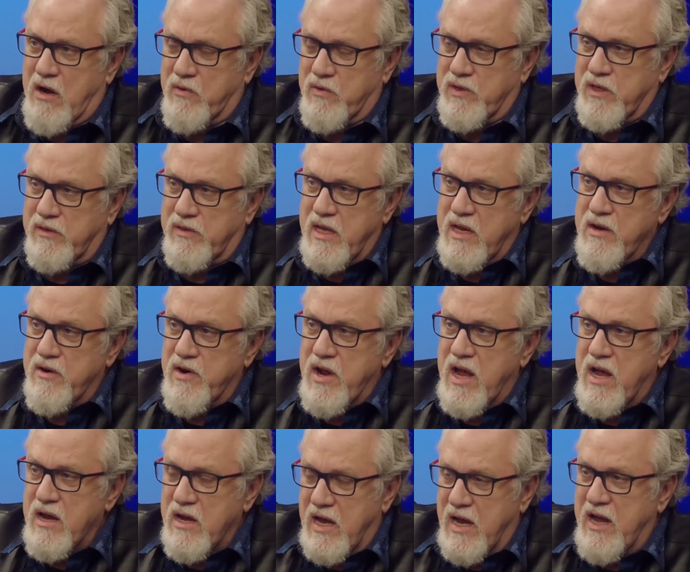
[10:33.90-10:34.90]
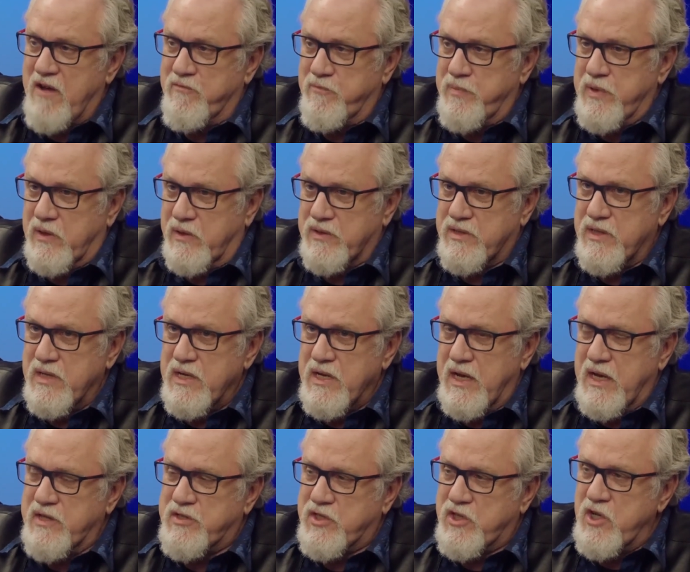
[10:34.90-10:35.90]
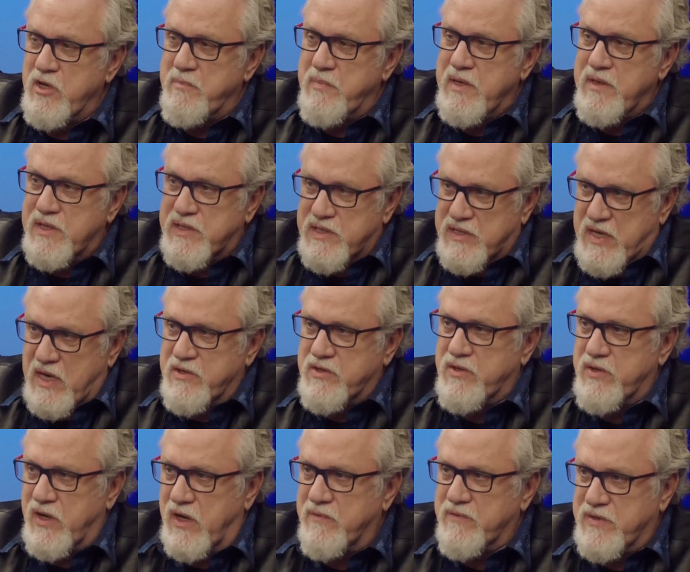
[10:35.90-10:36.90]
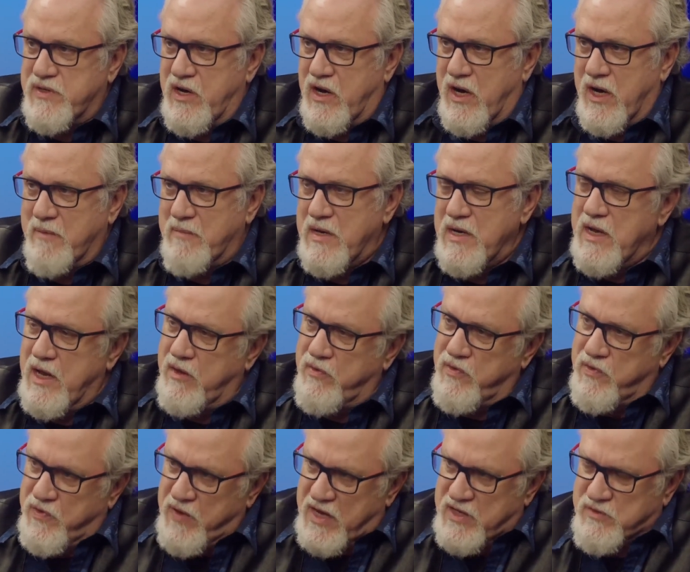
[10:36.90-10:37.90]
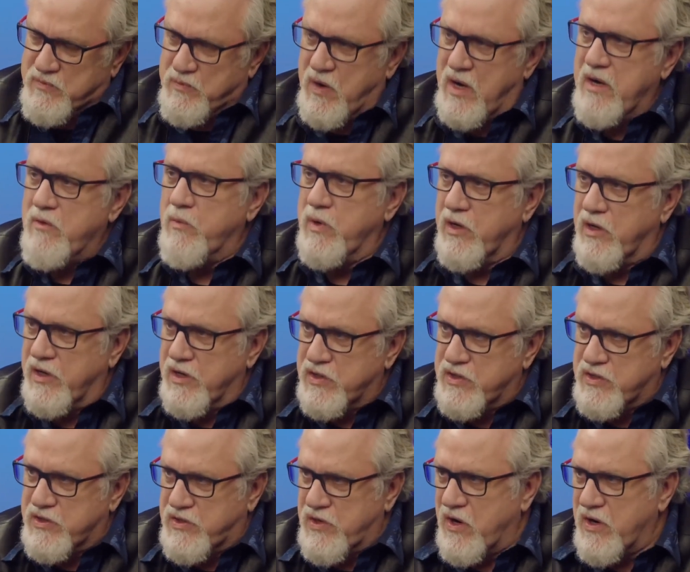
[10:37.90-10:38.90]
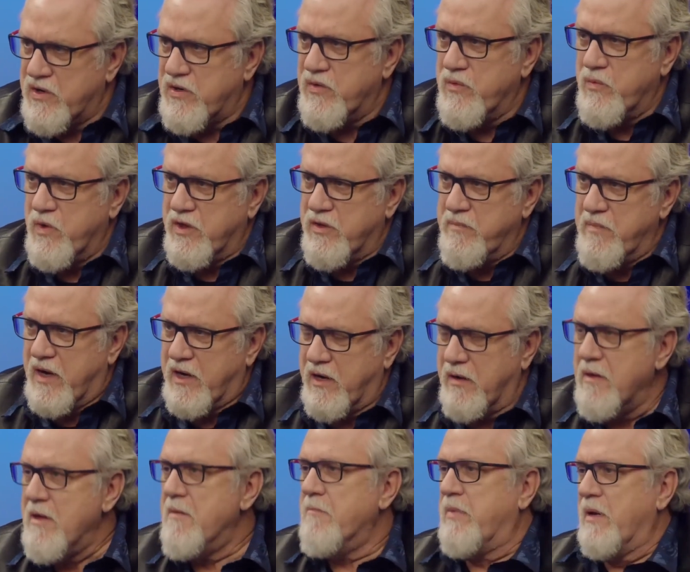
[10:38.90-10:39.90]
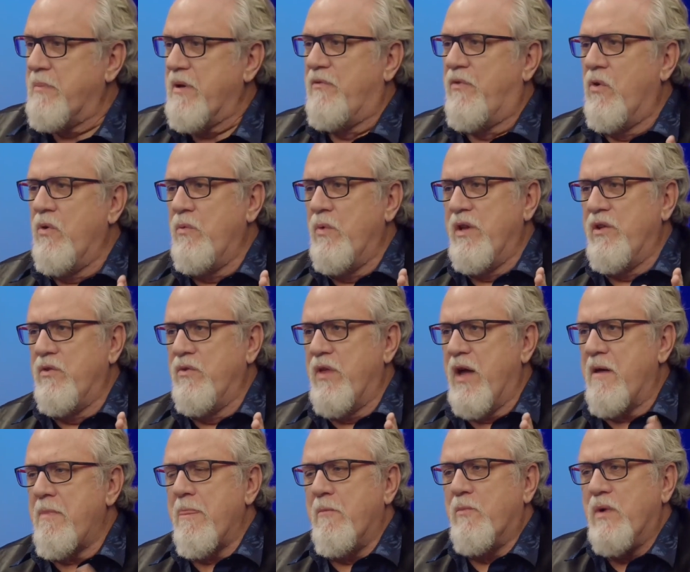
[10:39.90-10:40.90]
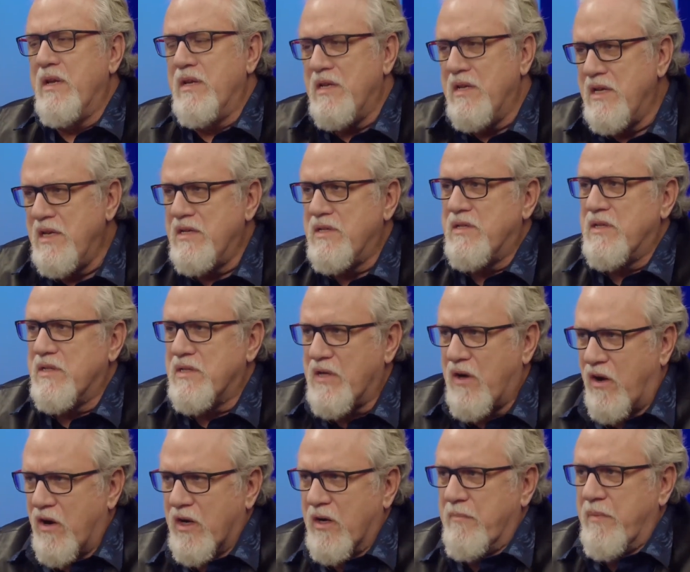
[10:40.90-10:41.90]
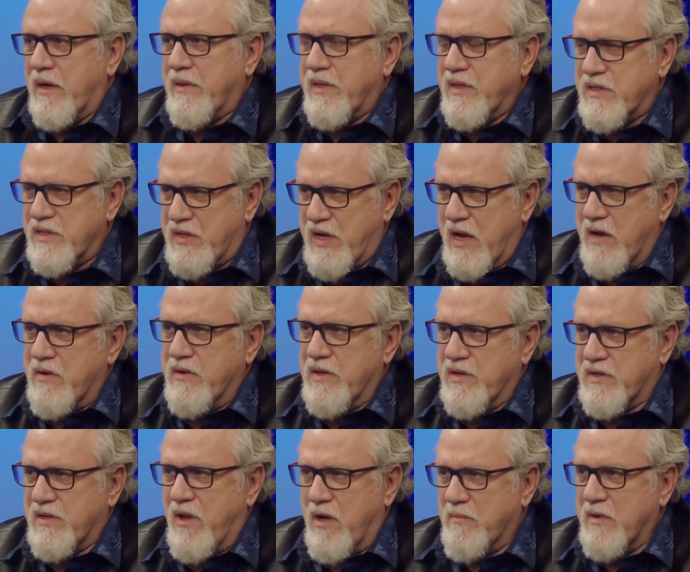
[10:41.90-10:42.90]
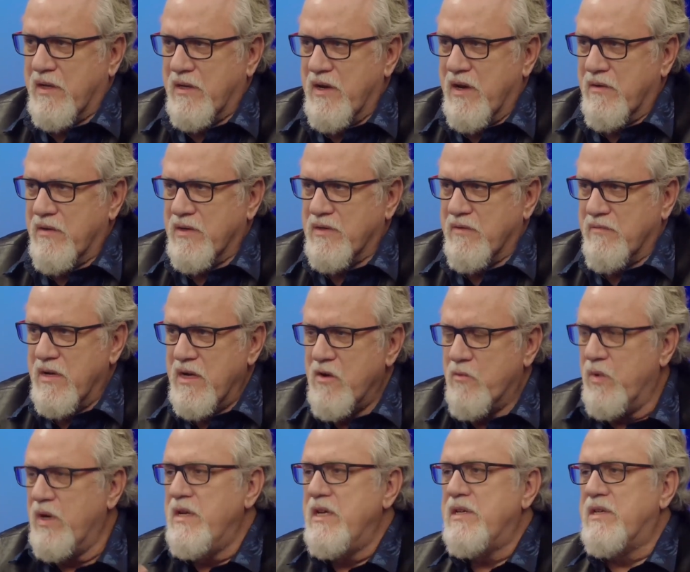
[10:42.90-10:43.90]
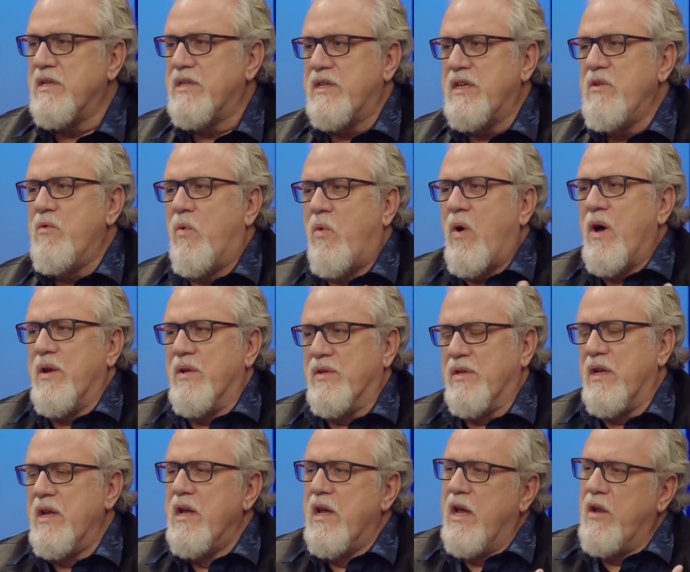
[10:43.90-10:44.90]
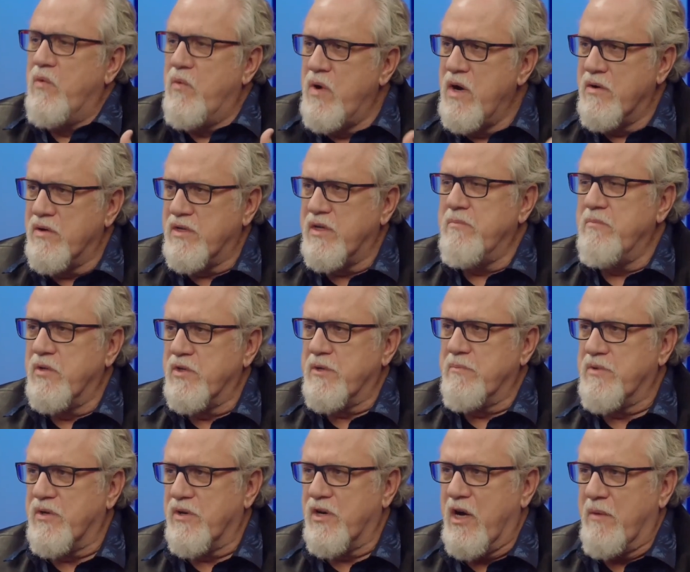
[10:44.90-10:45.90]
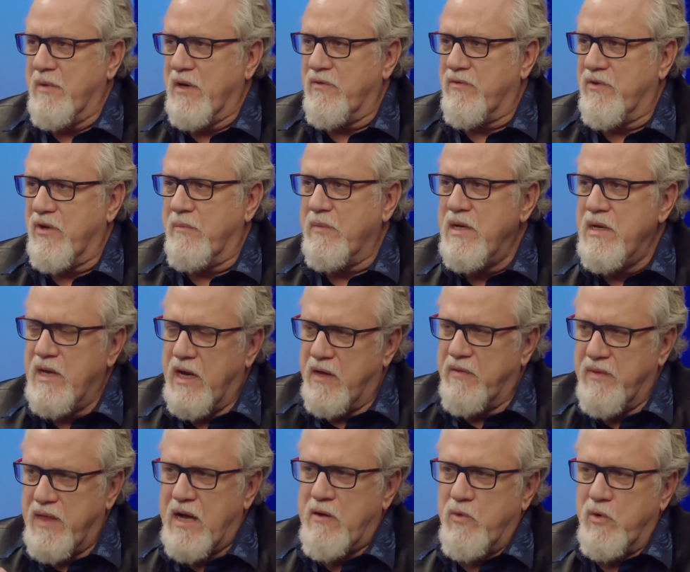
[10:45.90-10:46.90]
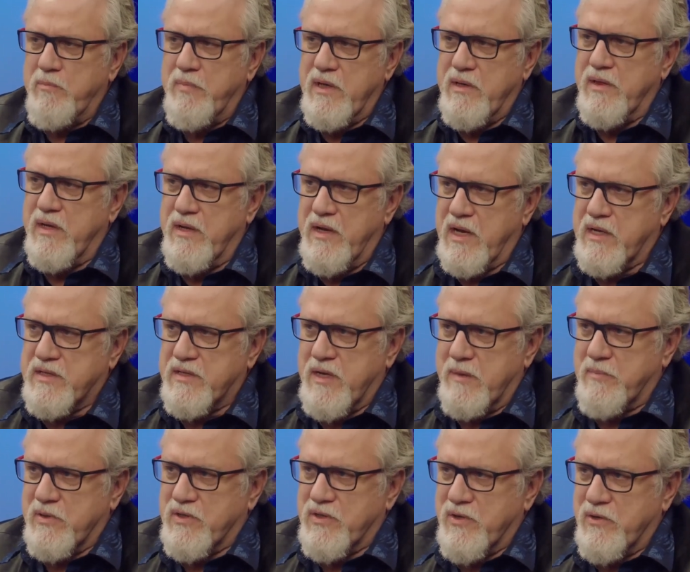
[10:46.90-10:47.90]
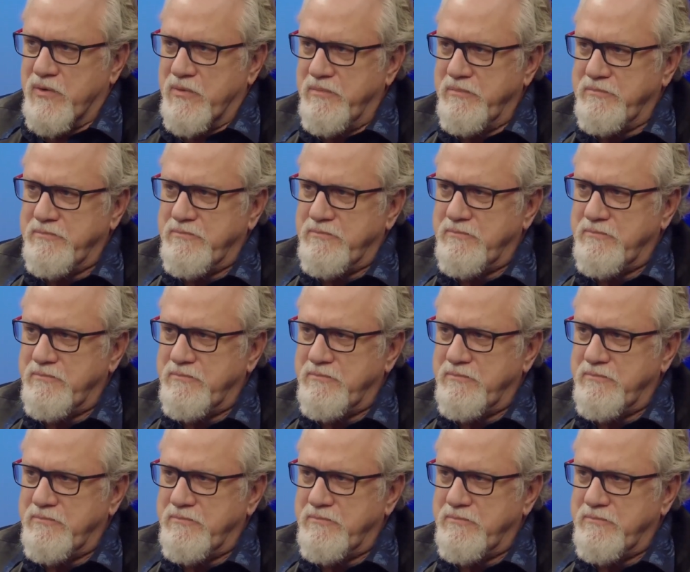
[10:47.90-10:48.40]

tower that they have built, it's going to be the center of time. And that's why we're going to start with Mecca. But before we do that, we need to talk about the standard Islamic narrative. Absolutely. We need to see what is it and where is it Muslims are coming from. And that will be the next episode.